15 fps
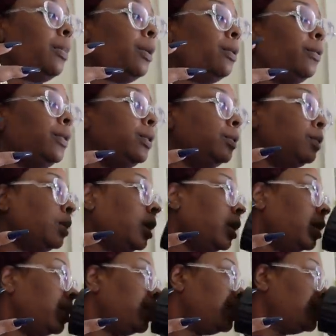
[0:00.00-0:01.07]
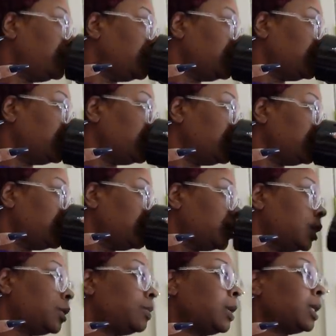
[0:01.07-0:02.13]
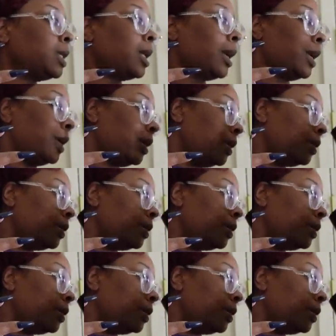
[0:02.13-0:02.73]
a perfume. This smells like